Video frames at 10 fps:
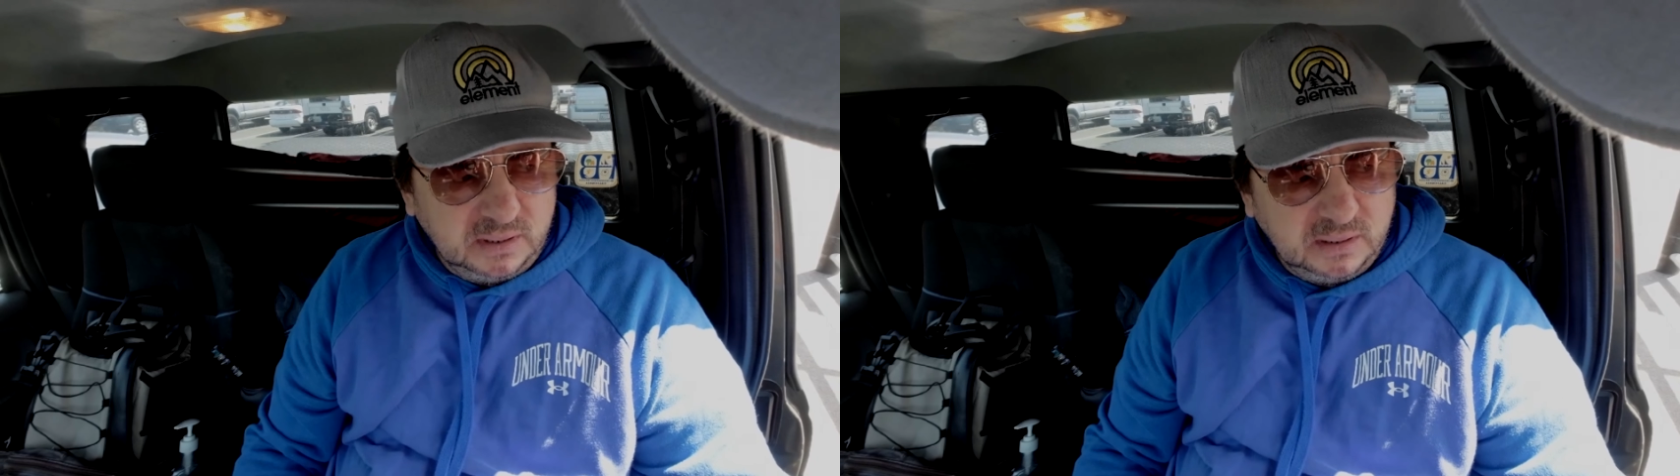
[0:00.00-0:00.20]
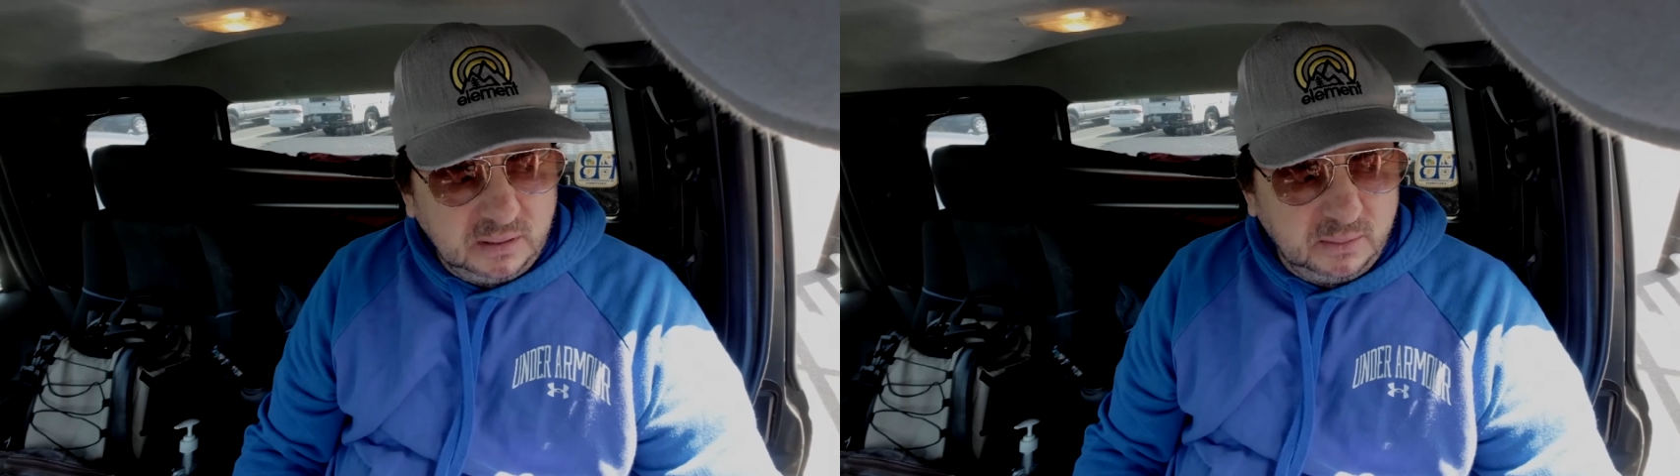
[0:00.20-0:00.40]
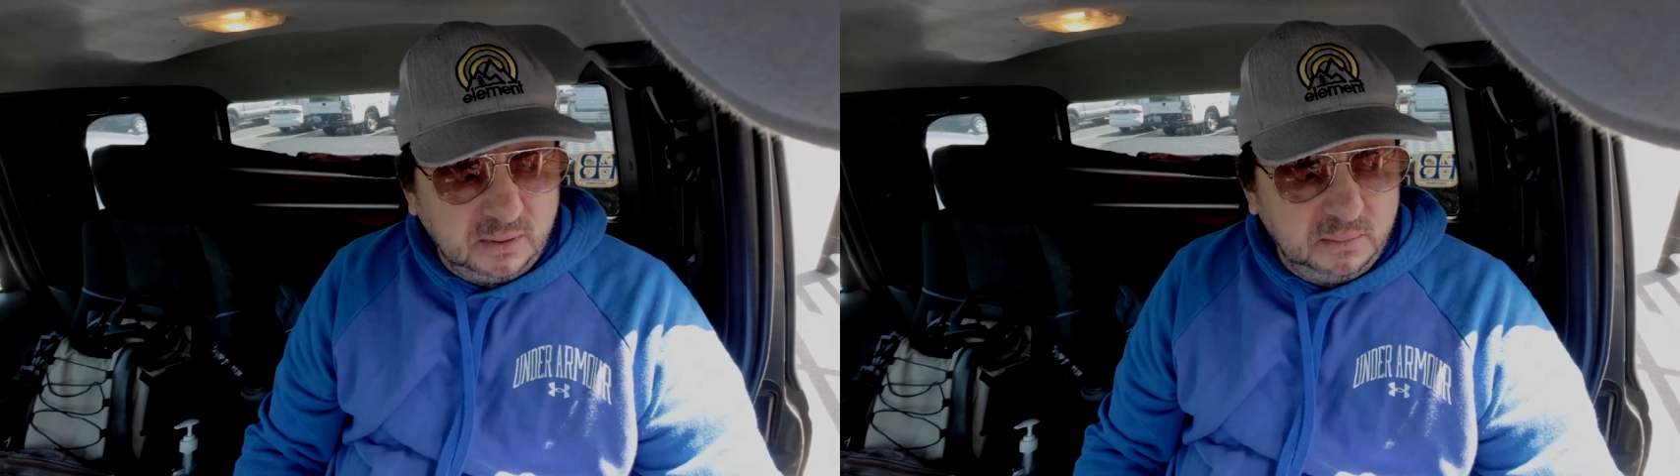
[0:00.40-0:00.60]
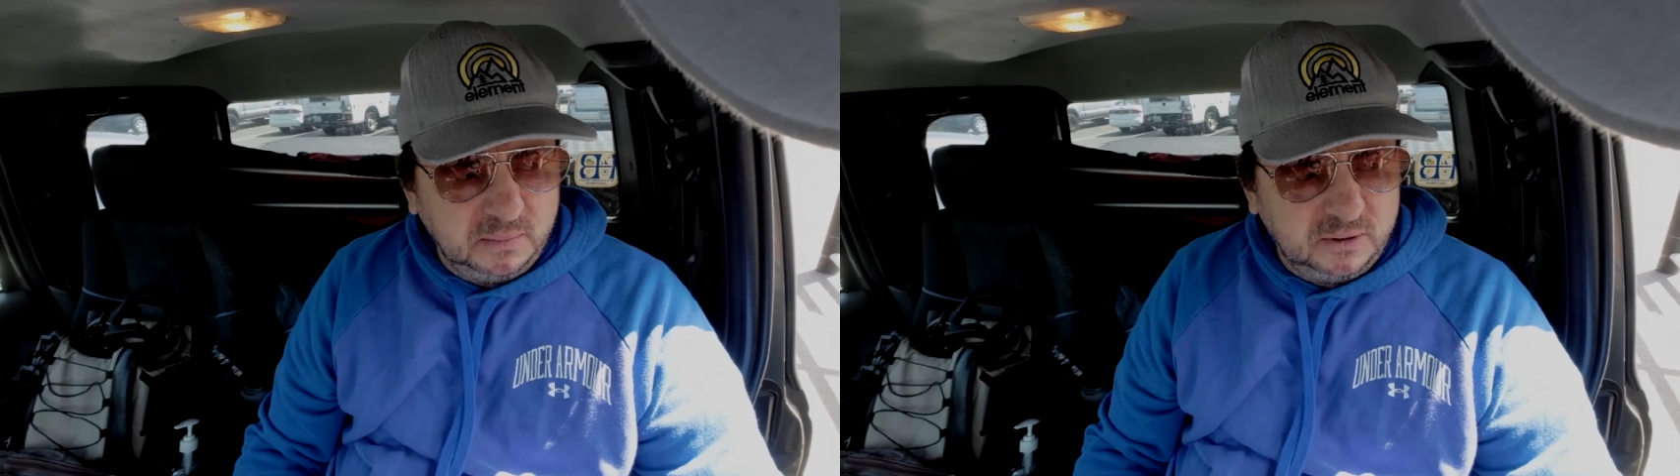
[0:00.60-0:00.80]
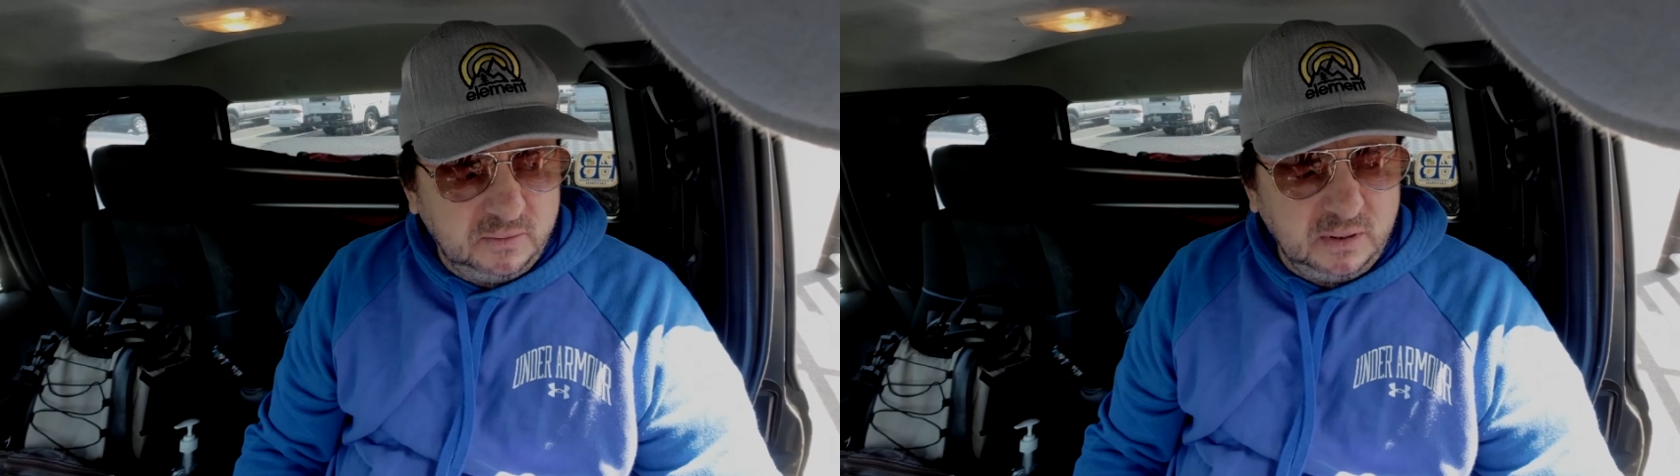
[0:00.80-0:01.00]
then I look
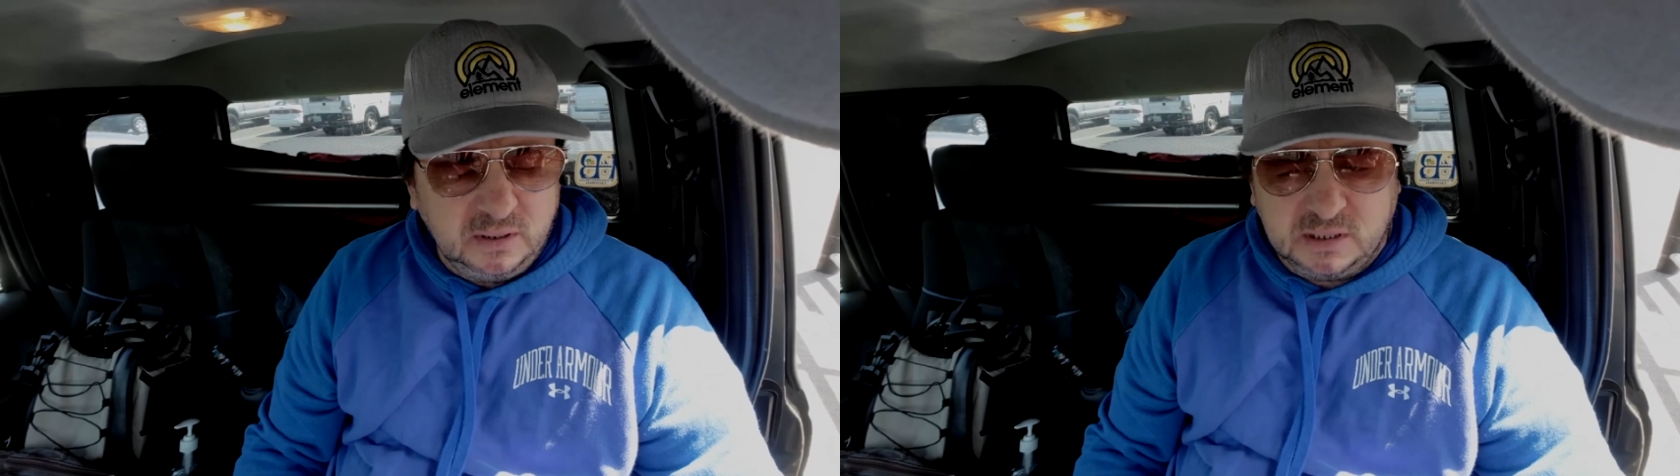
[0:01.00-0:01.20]
on TV,